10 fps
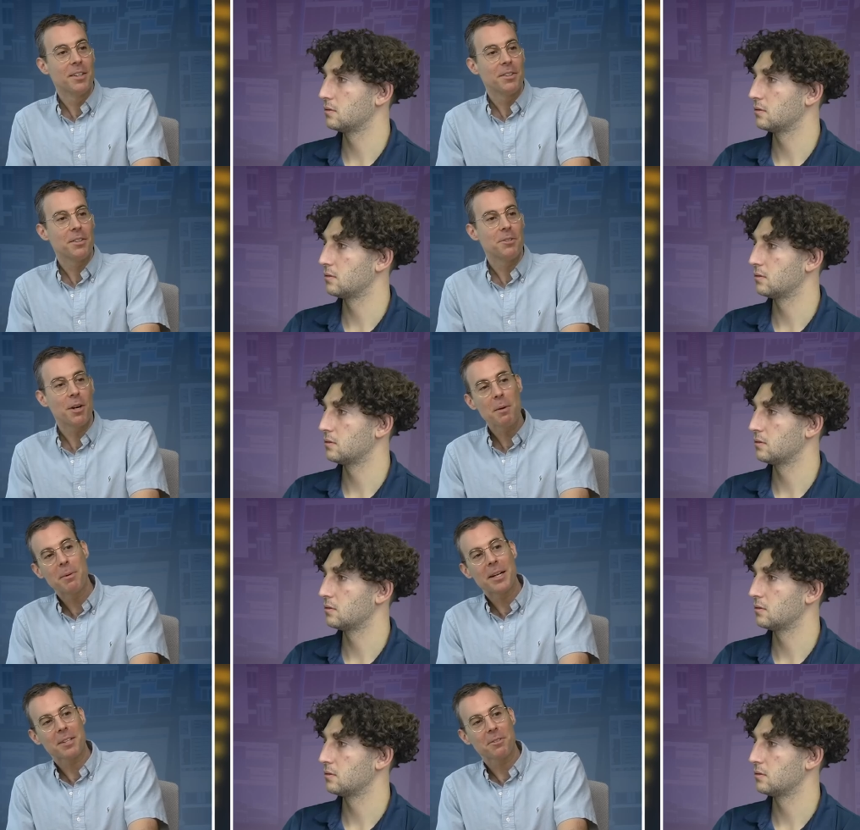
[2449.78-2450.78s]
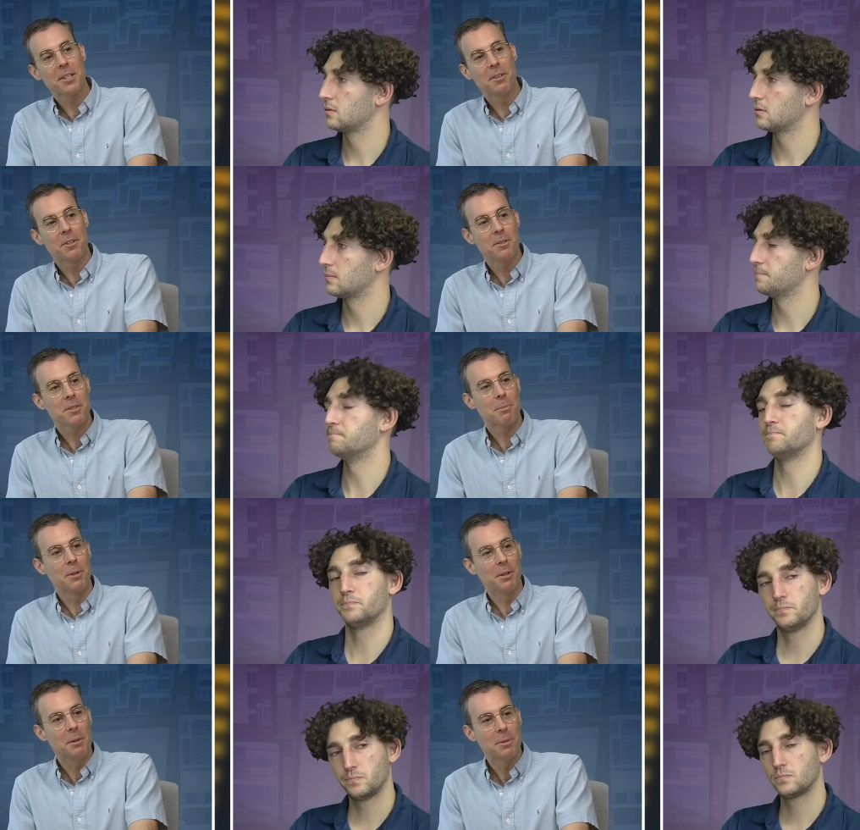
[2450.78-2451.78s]
Speaker 1: the drawbacks, right, or, or some
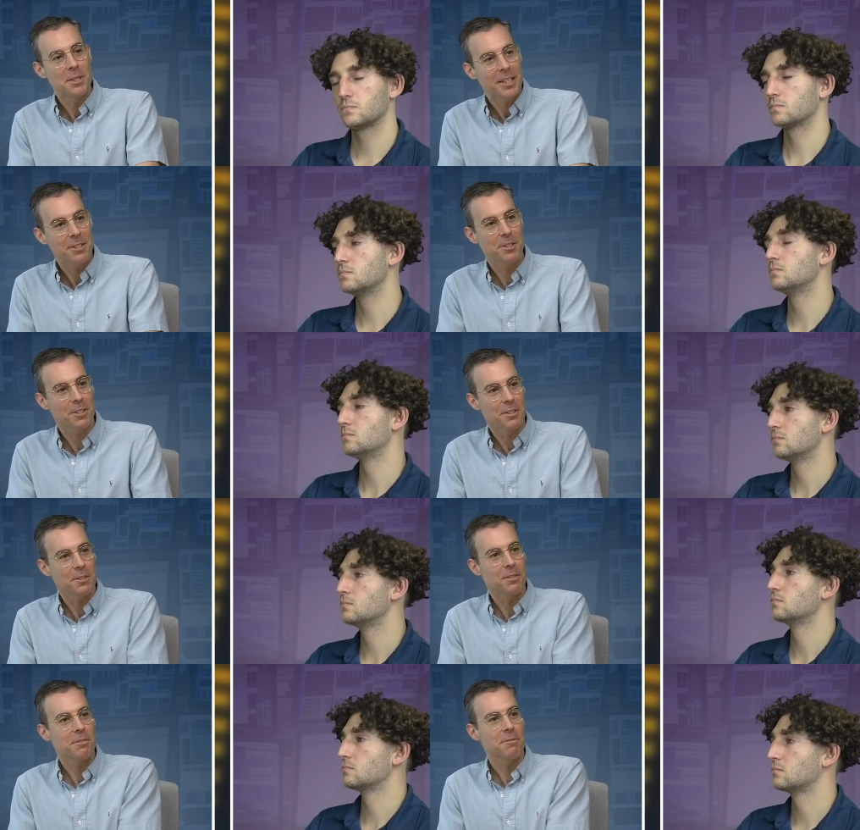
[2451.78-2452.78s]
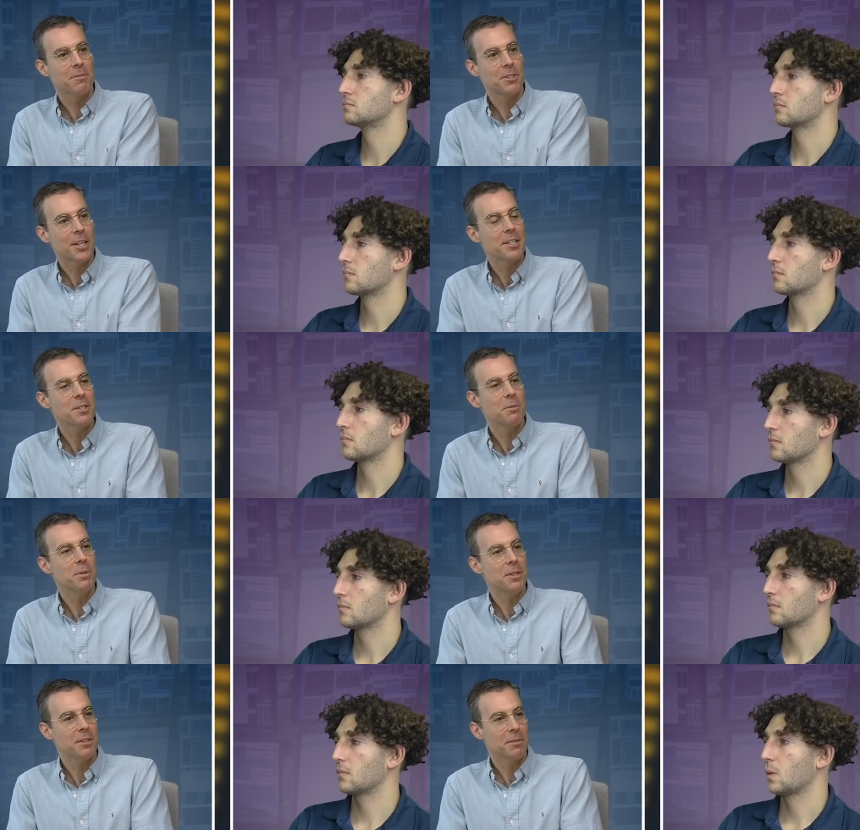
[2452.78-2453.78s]
of the limitations of
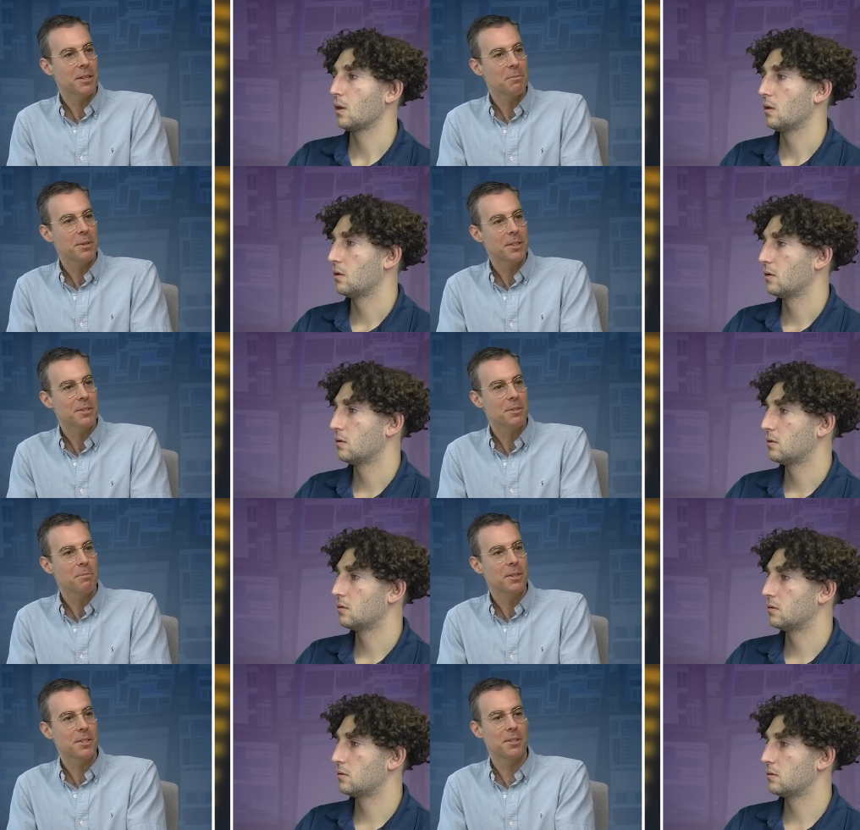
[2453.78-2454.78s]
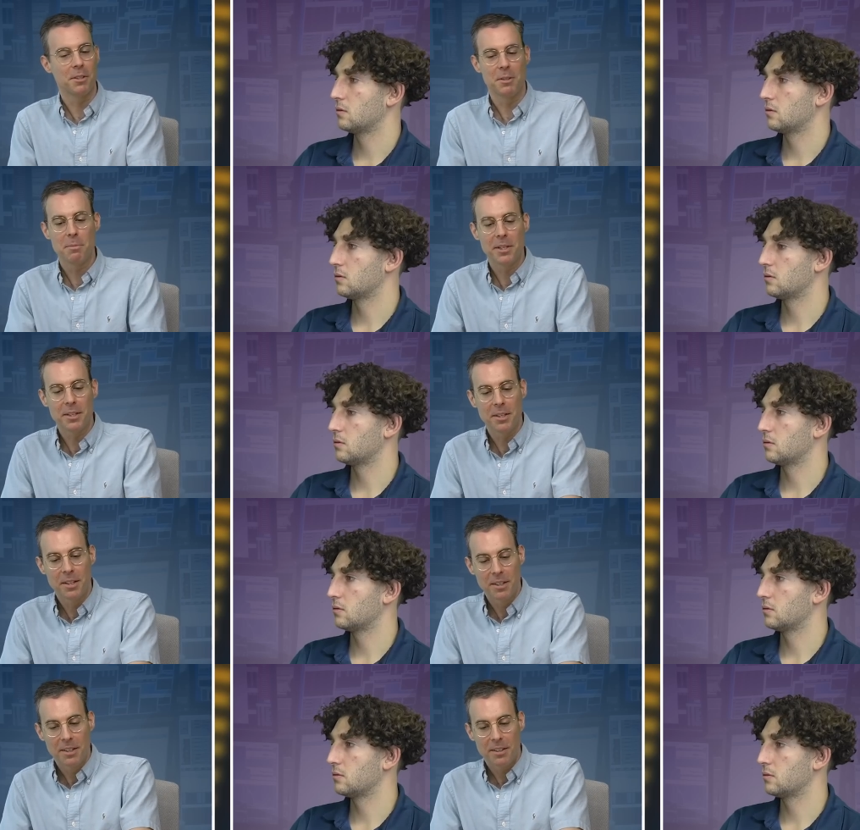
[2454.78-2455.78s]
ChatGPT, right, because because of the limited
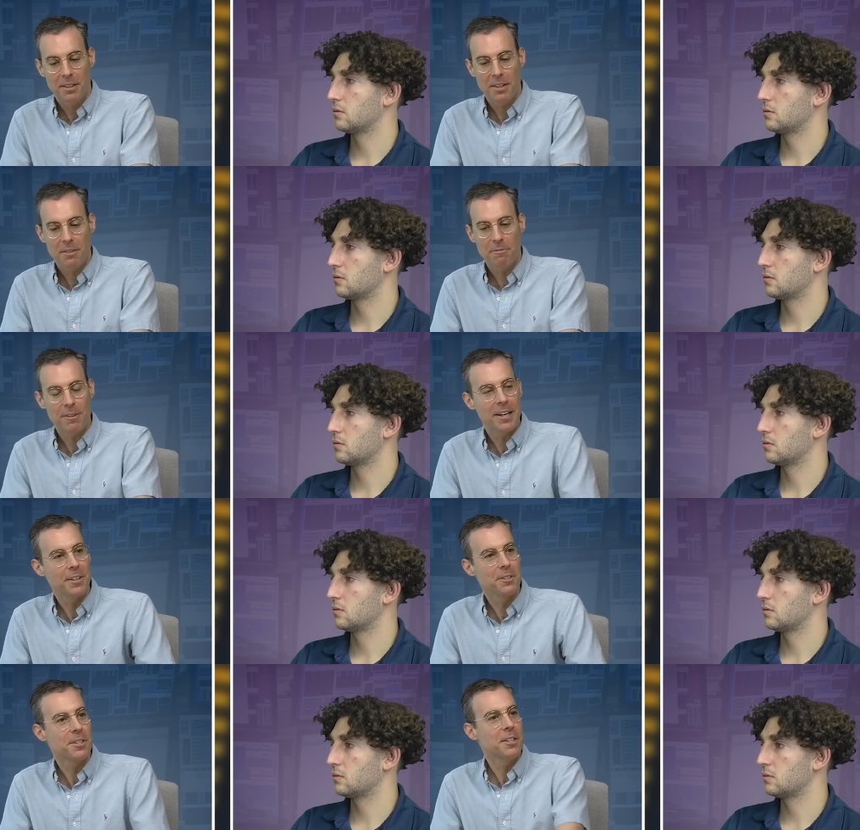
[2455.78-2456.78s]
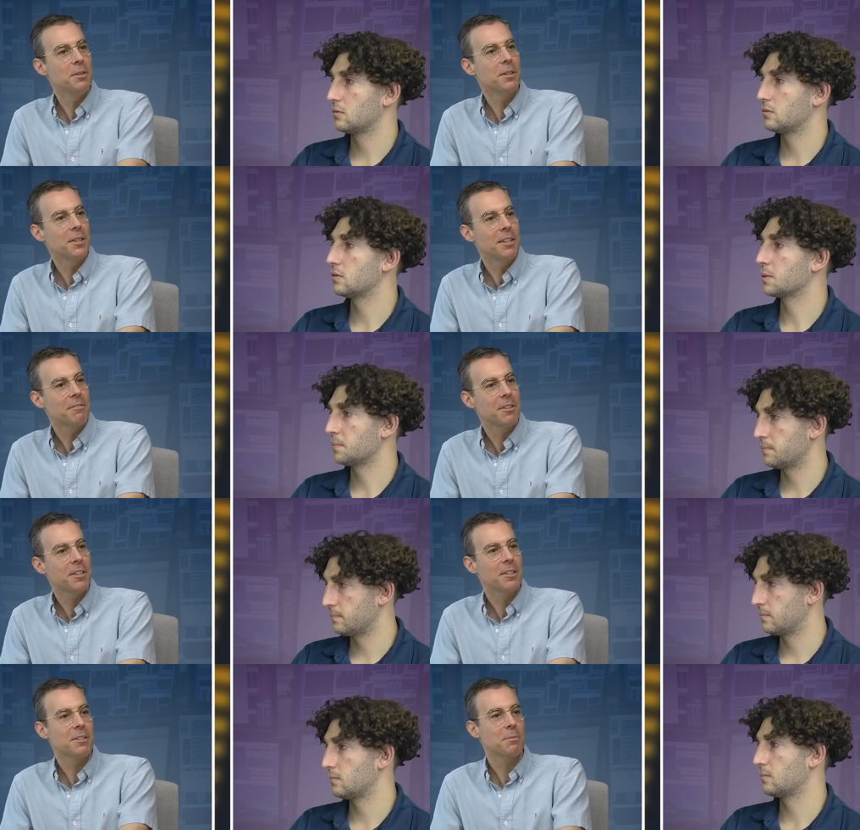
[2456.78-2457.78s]
uh, files that you can give
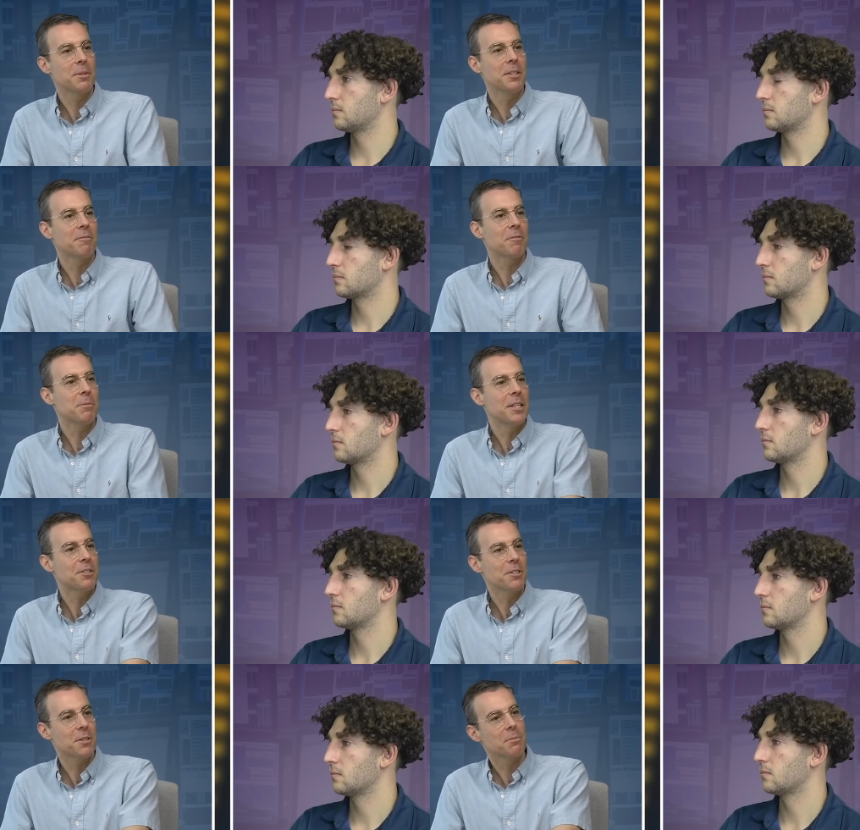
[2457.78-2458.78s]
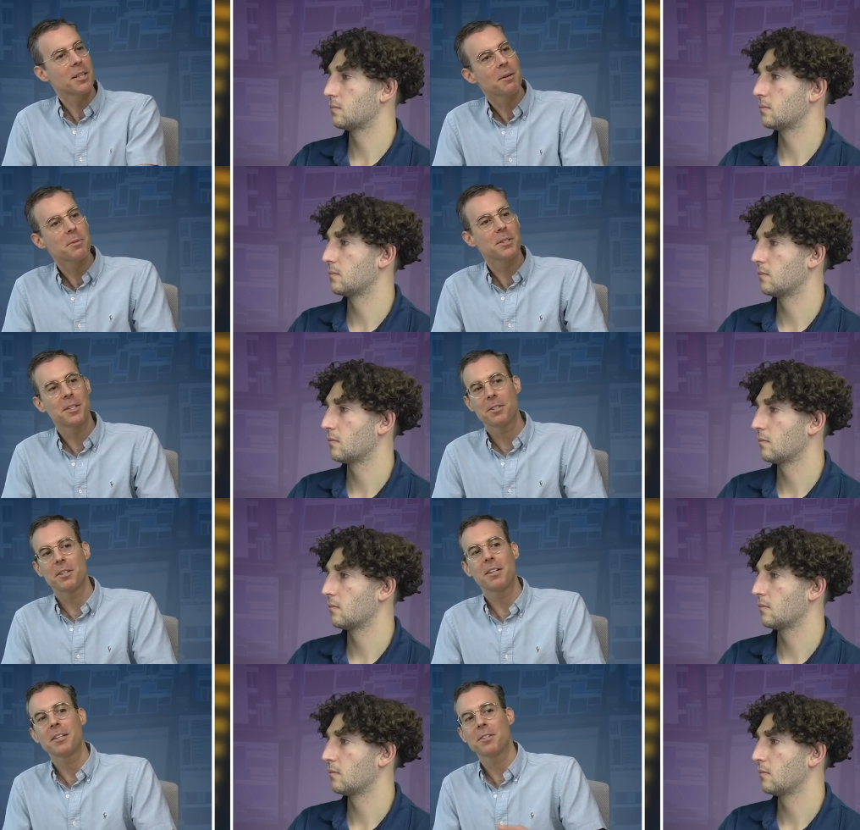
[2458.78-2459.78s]
it, some of the information. Sometimes it
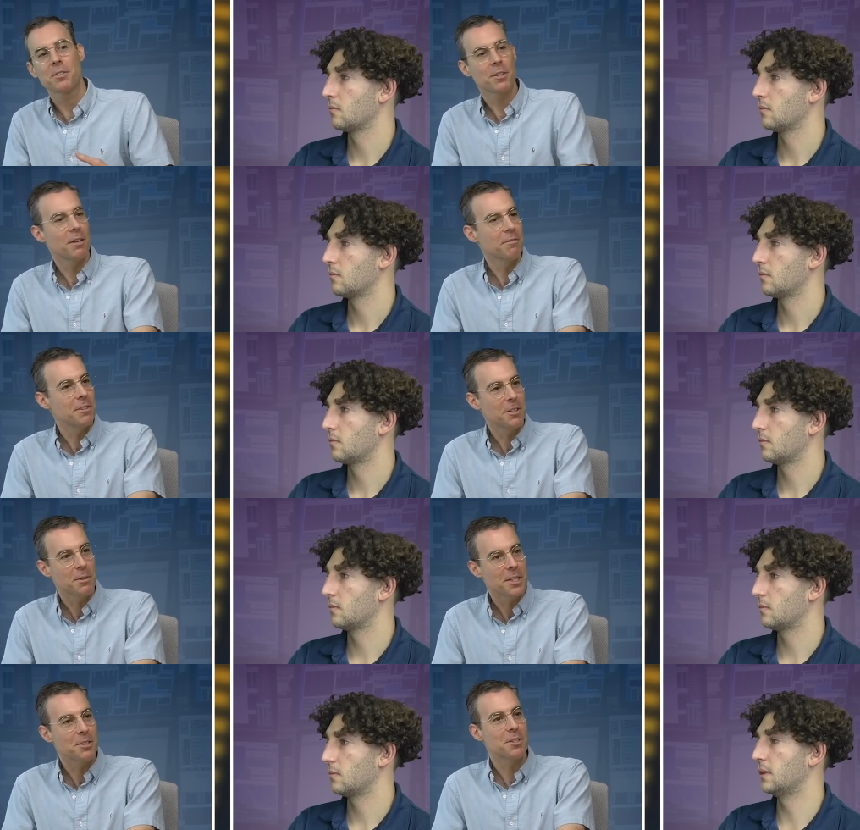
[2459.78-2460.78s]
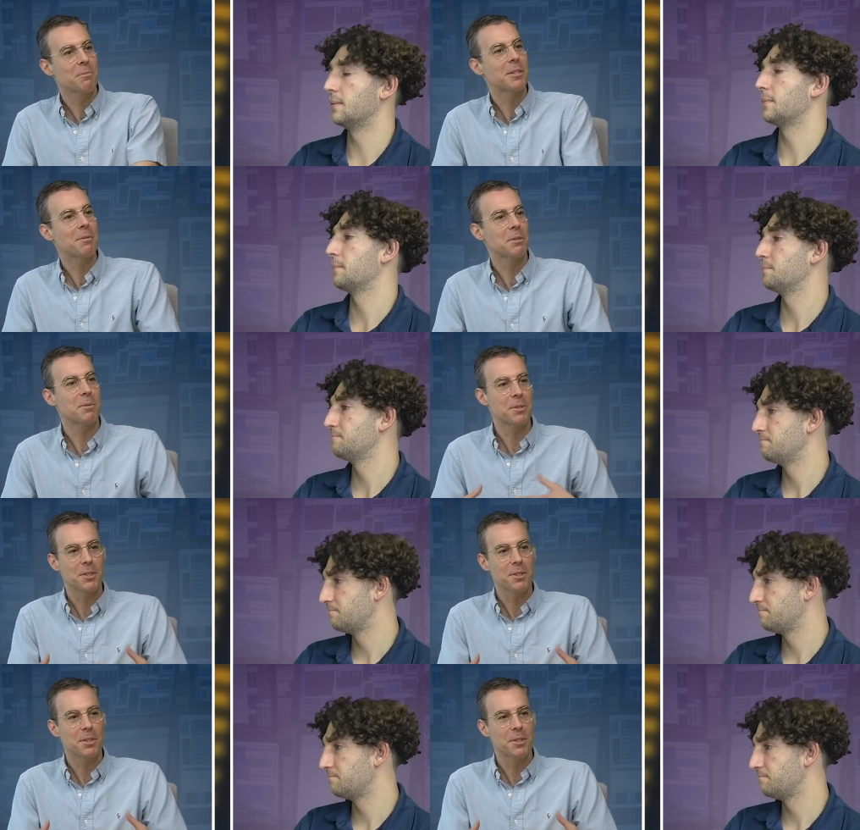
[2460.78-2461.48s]
doesn't like to solve the equation. Mm-hmm. Sometimes mm-hmm. it wants to